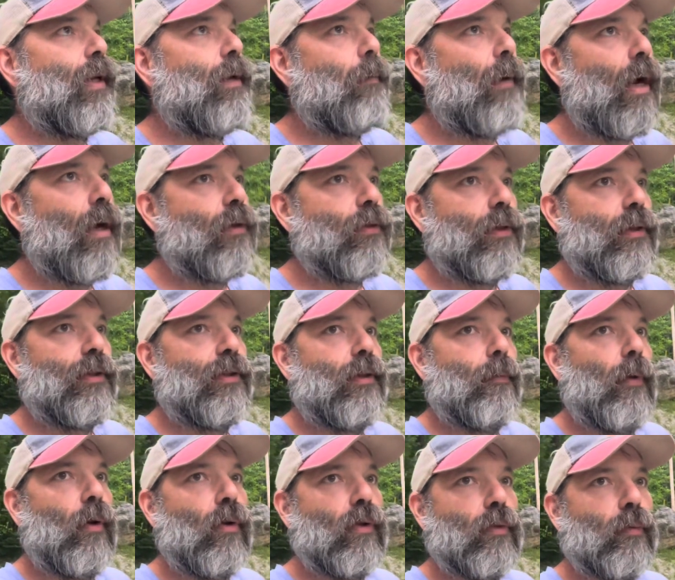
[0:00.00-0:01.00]
miles, I
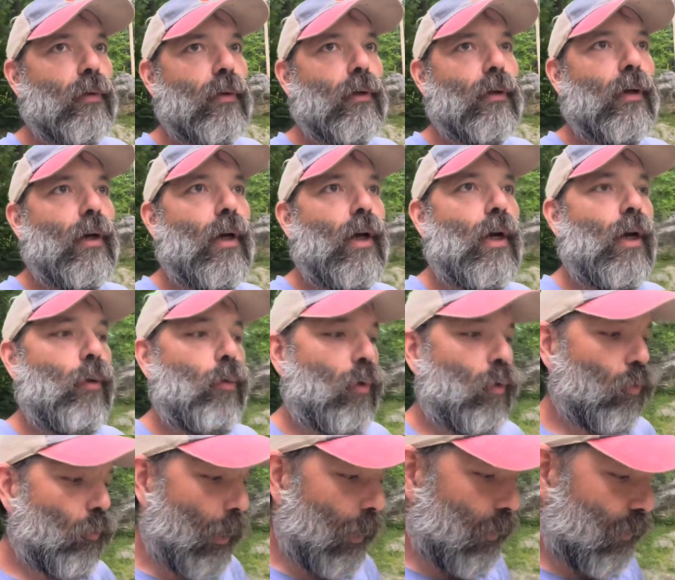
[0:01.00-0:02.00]
suppose, were
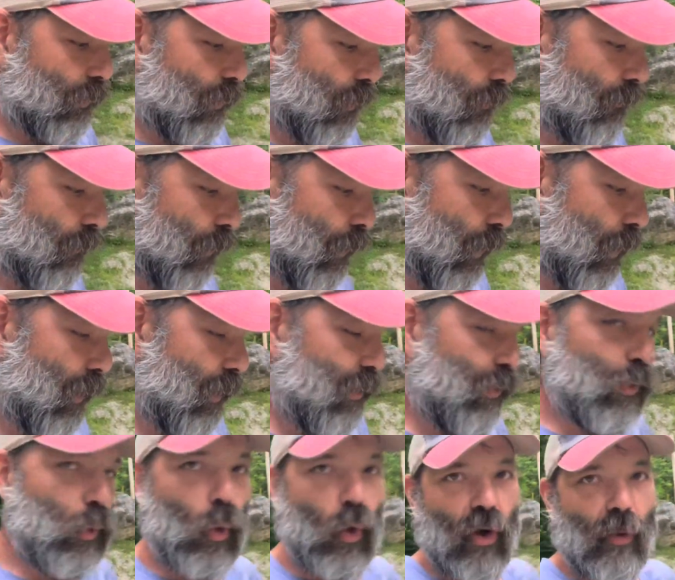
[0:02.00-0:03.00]
relatively
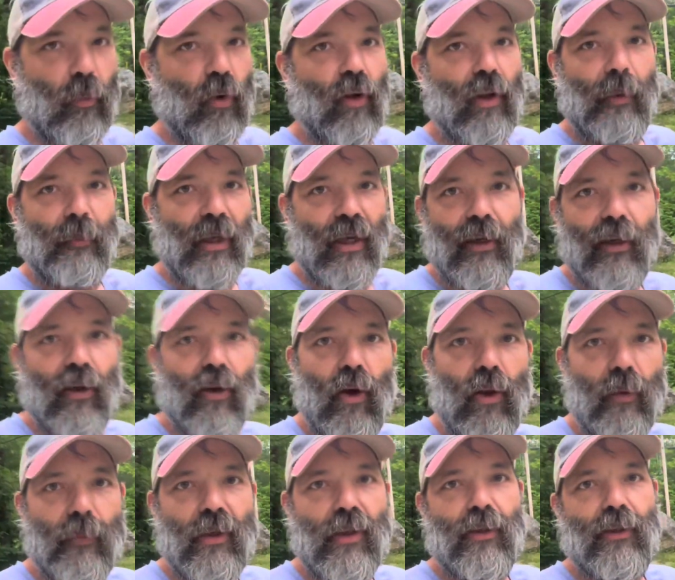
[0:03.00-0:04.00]
normal. I'm not going to call
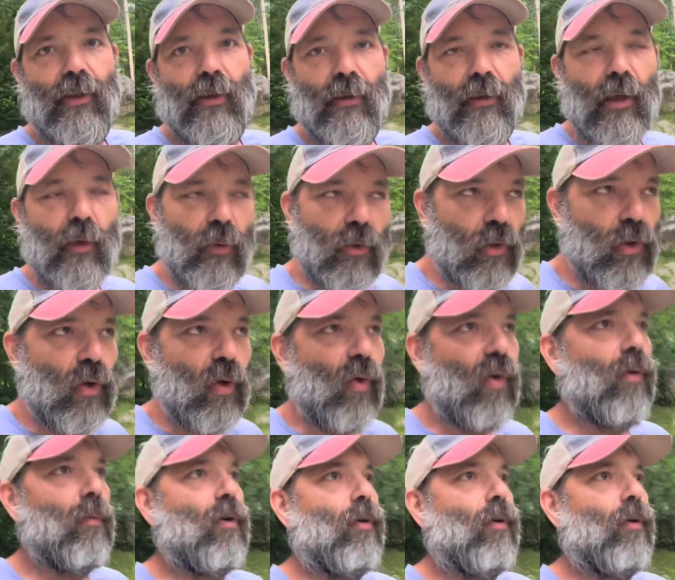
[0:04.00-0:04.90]
them easy. They were normal